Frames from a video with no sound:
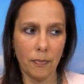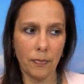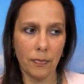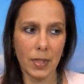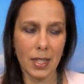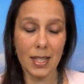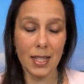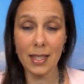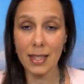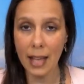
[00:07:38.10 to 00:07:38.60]

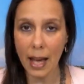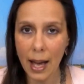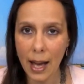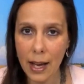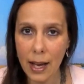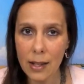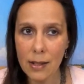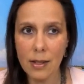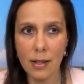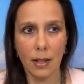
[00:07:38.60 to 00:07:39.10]

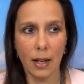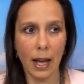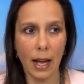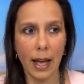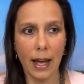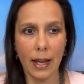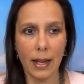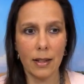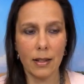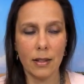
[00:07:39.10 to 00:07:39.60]
sad
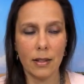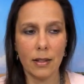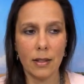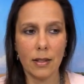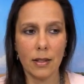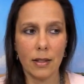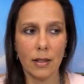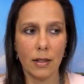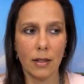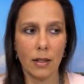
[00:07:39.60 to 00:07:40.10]
and
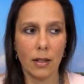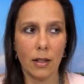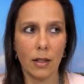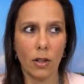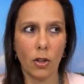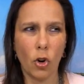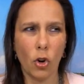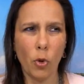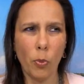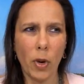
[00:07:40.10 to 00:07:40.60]

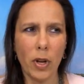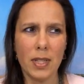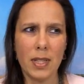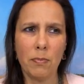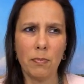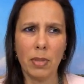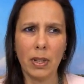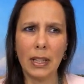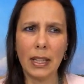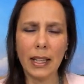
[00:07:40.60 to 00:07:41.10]

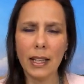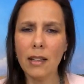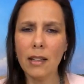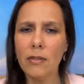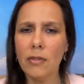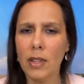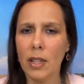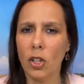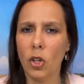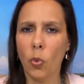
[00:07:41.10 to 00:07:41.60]
almost
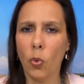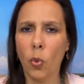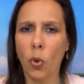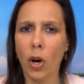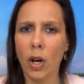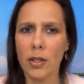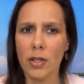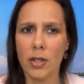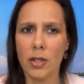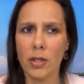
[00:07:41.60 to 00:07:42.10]
believing
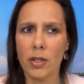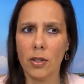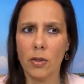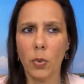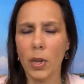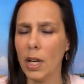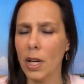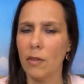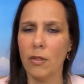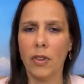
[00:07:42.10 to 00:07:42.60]

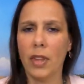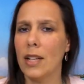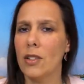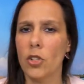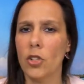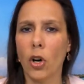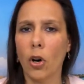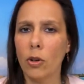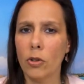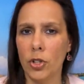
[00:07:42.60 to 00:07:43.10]
whatever they
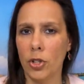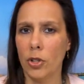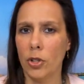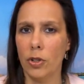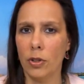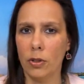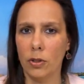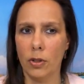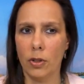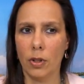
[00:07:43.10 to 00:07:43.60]
told
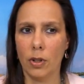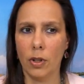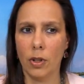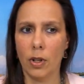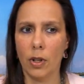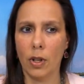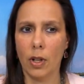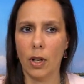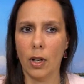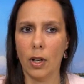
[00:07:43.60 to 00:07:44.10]
you.
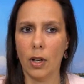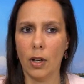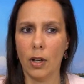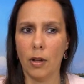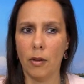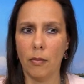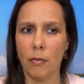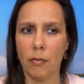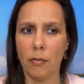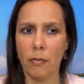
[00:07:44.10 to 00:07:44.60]

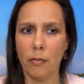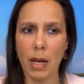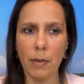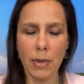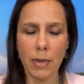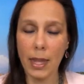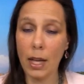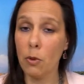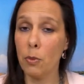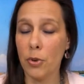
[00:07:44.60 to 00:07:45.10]

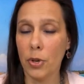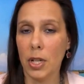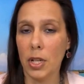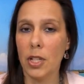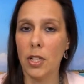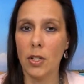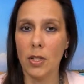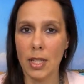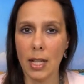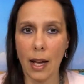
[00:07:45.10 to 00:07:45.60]
Maybe they were putting
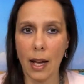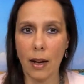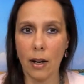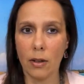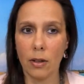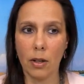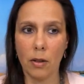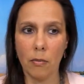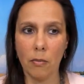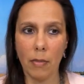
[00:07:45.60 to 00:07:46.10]
you
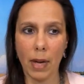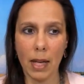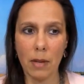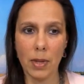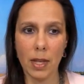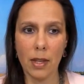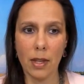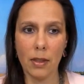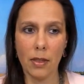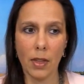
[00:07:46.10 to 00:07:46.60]
down.
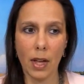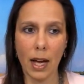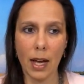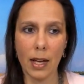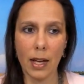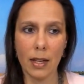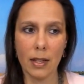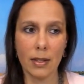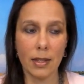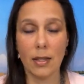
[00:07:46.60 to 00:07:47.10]
Maybe
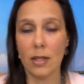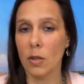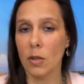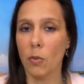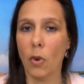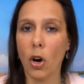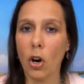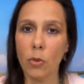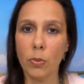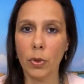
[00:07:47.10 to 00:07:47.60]
they said some
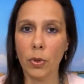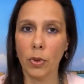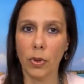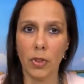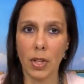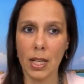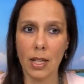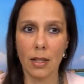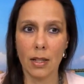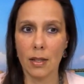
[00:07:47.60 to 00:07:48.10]
horrible
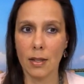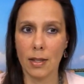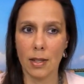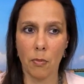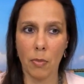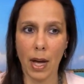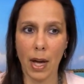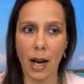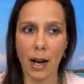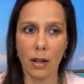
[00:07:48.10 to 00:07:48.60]
things
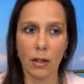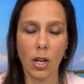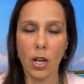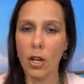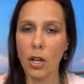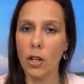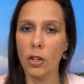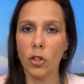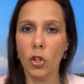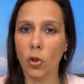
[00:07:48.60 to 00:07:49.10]
about
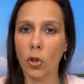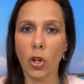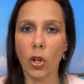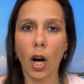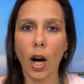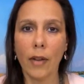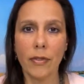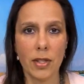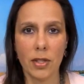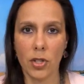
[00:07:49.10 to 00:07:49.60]
your
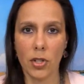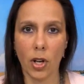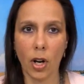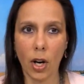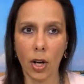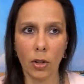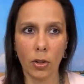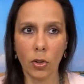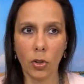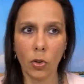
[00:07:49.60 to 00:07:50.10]

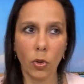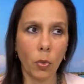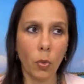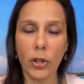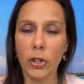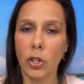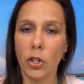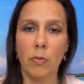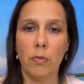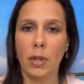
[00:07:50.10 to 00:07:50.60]
lifestyle or
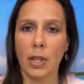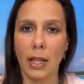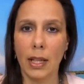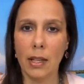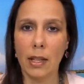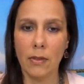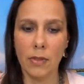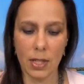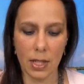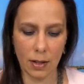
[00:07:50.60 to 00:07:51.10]
what you
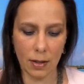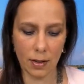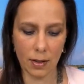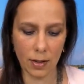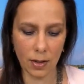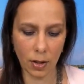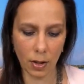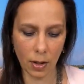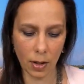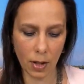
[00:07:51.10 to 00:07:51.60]
believed in.
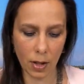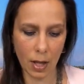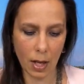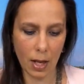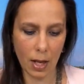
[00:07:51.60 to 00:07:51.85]
So